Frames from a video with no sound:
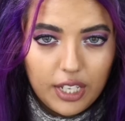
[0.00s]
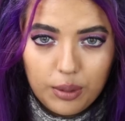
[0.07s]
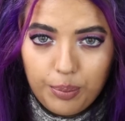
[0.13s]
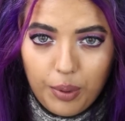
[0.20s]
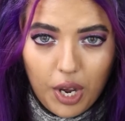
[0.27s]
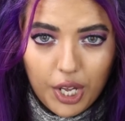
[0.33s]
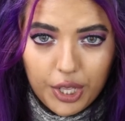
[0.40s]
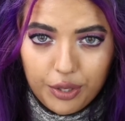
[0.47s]
In the
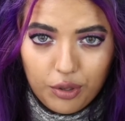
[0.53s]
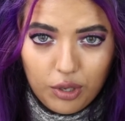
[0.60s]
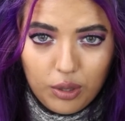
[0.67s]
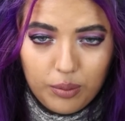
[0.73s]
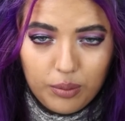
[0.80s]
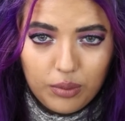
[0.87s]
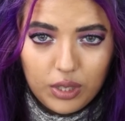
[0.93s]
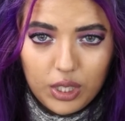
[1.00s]

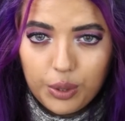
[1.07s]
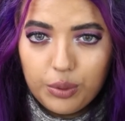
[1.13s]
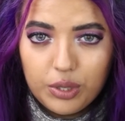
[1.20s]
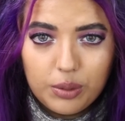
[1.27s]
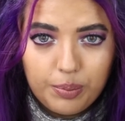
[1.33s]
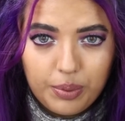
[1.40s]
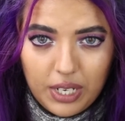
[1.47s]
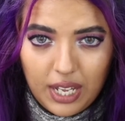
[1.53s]
bathroom, there
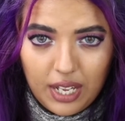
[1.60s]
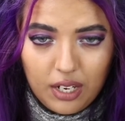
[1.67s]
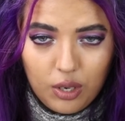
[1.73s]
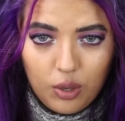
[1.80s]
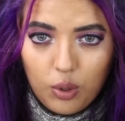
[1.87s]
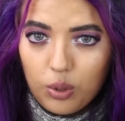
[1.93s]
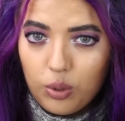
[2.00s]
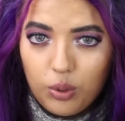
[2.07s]
was
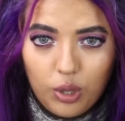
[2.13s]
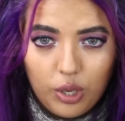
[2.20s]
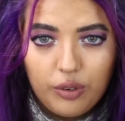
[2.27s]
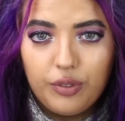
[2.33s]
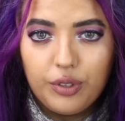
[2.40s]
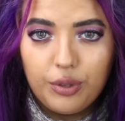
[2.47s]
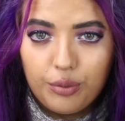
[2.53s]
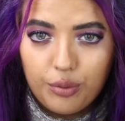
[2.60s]
blood all
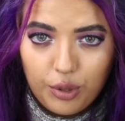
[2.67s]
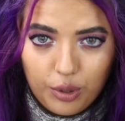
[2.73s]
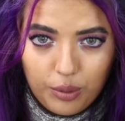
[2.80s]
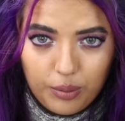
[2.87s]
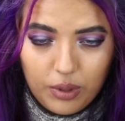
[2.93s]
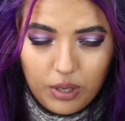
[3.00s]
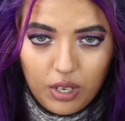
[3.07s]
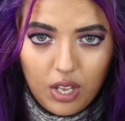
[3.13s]
over the
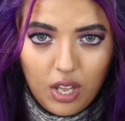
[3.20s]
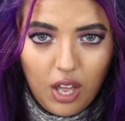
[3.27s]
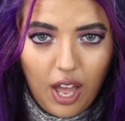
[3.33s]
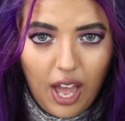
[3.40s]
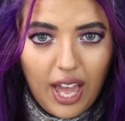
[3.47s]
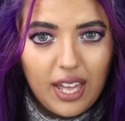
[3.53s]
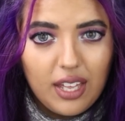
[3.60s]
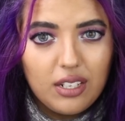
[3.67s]
room,
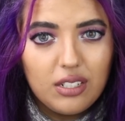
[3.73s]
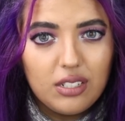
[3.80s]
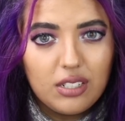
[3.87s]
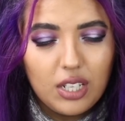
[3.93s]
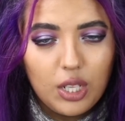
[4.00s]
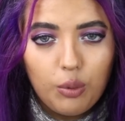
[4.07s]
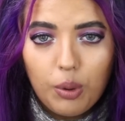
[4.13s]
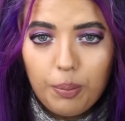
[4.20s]

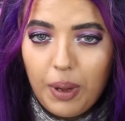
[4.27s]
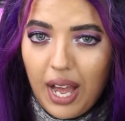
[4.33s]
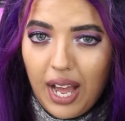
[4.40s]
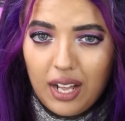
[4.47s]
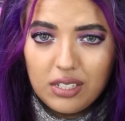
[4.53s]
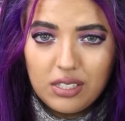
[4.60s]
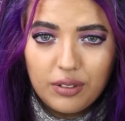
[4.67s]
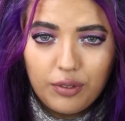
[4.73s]
and there were
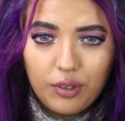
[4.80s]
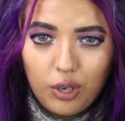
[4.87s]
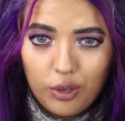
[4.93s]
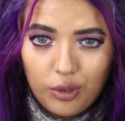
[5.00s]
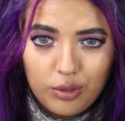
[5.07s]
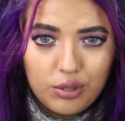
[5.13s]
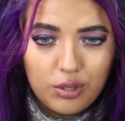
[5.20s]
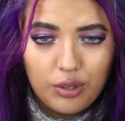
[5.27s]
piles of
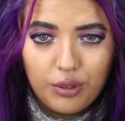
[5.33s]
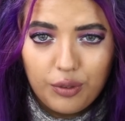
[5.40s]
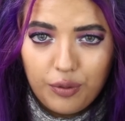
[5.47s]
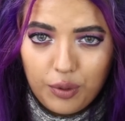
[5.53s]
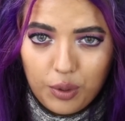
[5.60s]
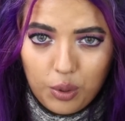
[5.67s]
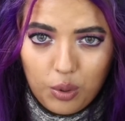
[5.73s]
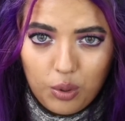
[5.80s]
clothes on the
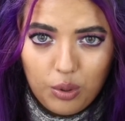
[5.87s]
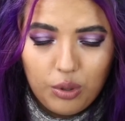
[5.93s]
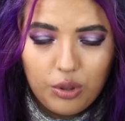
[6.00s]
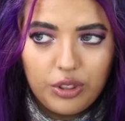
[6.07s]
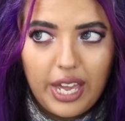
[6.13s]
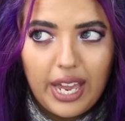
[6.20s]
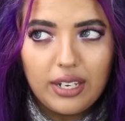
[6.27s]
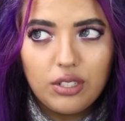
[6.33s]
floor
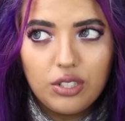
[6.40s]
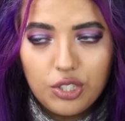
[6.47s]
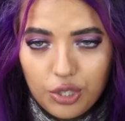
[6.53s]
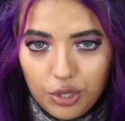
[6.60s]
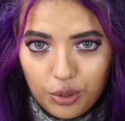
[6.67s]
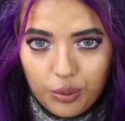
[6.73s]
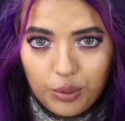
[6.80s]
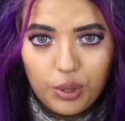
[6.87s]
that
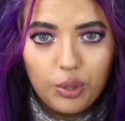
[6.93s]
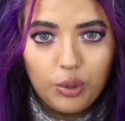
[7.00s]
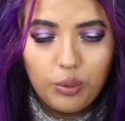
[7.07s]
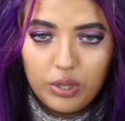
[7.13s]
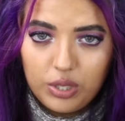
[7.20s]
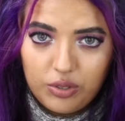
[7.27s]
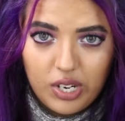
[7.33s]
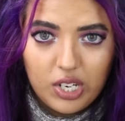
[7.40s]
too
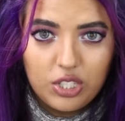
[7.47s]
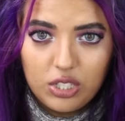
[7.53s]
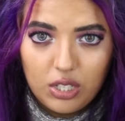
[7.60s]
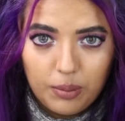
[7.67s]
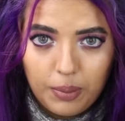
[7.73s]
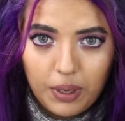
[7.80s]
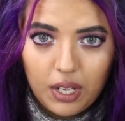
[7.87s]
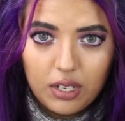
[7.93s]
were drenched
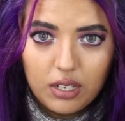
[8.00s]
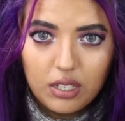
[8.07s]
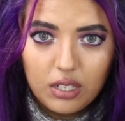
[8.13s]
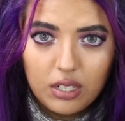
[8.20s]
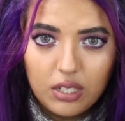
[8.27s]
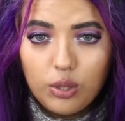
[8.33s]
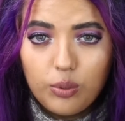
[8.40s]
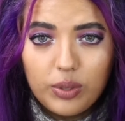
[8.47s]
in blood.
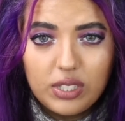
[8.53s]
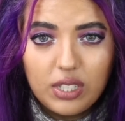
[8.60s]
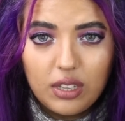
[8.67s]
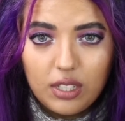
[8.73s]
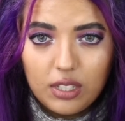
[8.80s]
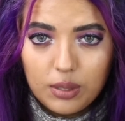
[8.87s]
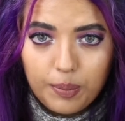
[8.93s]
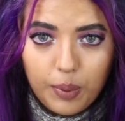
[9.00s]
And it was
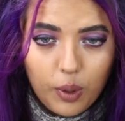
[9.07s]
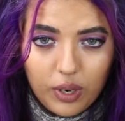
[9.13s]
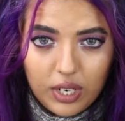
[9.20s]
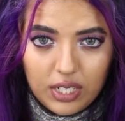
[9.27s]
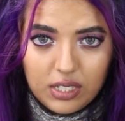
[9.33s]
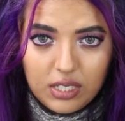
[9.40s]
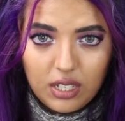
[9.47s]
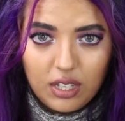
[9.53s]
at this
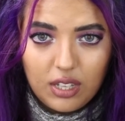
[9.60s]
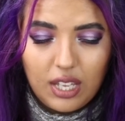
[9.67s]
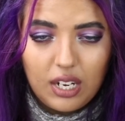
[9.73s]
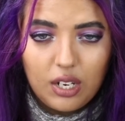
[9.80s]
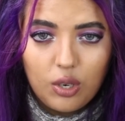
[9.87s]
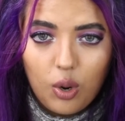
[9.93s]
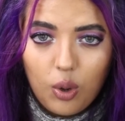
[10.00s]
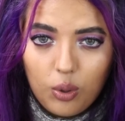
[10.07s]
point
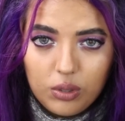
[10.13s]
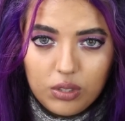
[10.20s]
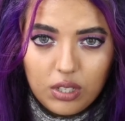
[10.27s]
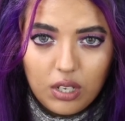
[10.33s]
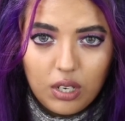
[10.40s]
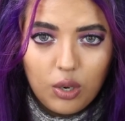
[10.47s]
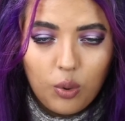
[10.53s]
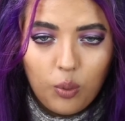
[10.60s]
that an
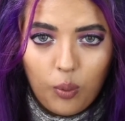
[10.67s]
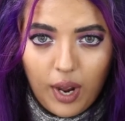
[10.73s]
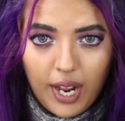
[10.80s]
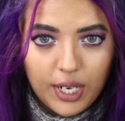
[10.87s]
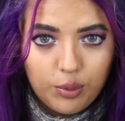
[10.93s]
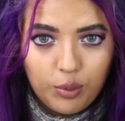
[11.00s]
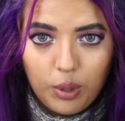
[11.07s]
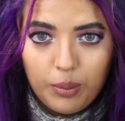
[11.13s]
older
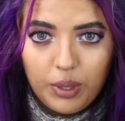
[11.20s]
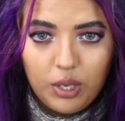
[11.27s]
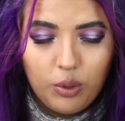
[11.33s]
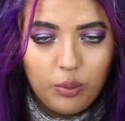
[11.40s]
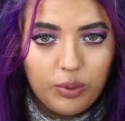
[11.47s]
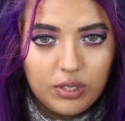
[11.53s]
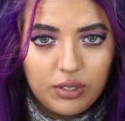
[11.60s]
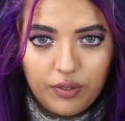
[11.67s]
white
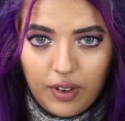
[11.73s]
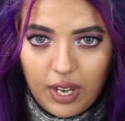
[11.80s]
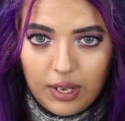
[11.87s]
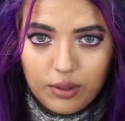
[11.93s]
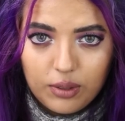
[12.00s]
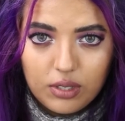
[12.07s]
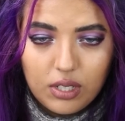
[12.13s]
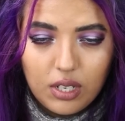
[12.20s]
woman was
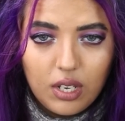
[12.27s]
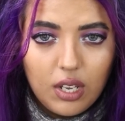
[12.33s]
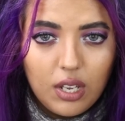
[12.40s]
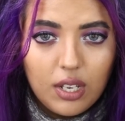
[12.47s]
found,